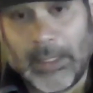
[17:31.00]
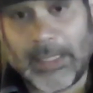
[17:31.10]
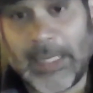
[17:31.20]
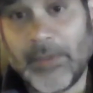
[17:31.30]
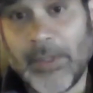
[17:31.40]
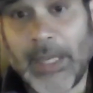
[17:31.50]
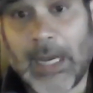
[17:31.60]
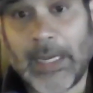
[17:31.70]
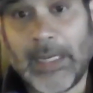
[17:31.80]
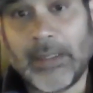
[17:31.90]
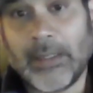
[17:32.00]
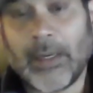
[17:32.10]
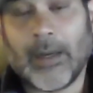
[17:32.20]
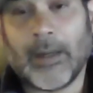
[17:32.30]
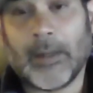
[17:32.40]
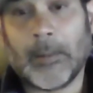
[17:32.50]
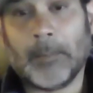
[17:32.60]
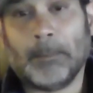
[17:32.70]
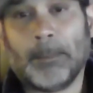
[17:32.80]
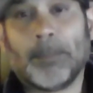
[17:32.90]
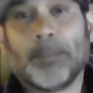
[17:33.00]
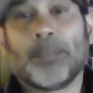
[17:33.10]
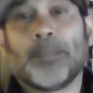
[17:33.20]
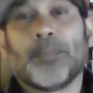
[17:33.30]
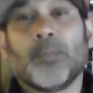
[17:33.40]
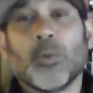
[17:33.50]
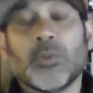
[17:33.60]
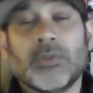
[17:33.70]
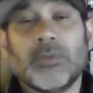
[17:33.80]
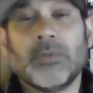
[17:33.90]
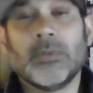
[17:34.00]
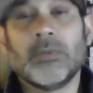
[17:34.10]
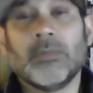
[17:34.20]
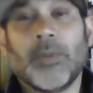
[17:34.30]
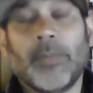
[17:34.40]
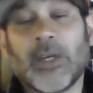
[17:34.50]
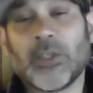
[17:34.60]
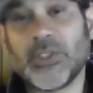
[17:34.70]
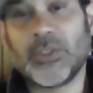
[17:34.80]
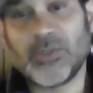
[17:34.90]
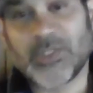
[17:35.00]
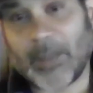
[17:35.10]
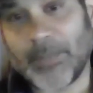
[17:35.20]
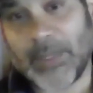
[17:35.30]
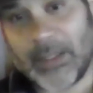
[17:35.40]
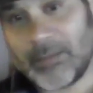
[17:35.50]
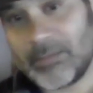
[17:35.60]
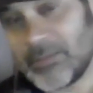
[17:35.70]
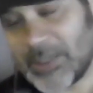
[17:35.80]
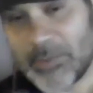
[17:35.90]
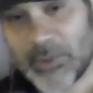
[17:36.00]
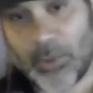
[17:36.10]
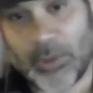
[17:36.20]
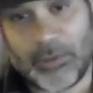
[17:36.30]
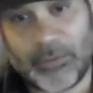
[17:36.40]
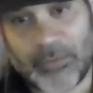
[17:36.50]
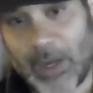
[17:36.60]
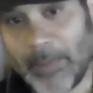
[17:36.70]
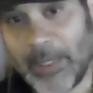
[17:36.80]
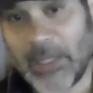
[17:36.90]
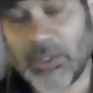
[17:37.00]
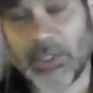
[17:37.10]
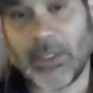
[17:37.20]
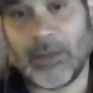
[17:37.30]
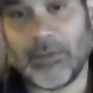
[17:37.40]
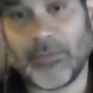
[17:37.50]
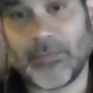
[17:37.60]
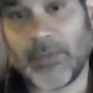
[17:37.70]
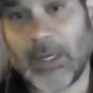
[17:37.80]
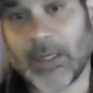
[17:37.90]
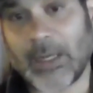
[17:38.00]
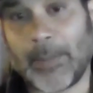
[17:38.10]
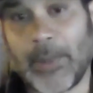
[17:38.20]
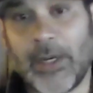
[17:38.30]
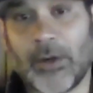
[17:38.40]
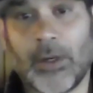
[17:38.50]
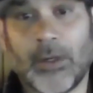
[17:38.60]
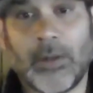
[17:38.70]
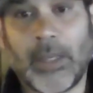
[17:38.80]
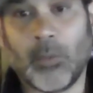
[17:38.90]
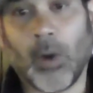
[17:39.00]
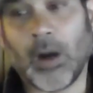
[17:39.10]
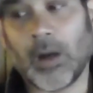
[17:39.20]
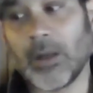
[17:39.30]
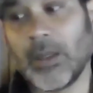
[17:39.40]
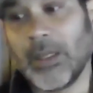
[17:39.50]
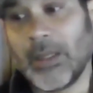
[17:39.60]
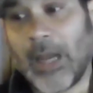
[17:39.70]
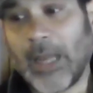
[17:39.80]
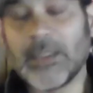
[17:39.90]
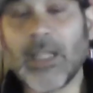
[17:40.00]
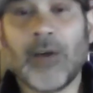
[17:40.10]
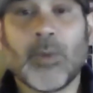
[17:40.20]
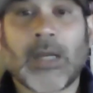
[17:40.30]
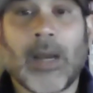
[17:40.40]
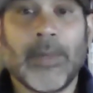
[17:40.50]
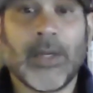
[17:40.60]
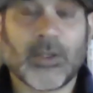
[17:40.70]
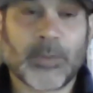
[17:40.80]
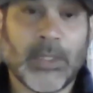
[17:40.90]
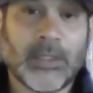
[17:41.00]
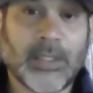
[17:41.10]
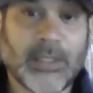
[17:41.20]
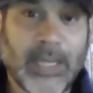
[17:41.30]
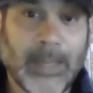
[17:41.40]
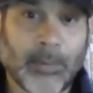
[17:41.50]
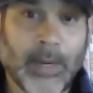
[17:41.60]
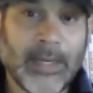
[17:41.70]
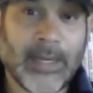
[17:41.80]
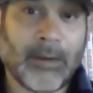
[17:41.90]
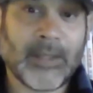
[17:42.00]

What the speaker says: Then in the 9, the Mariners should do some sort of combination of Caballero and Wong. I love what Caballero's bringing to the table right now.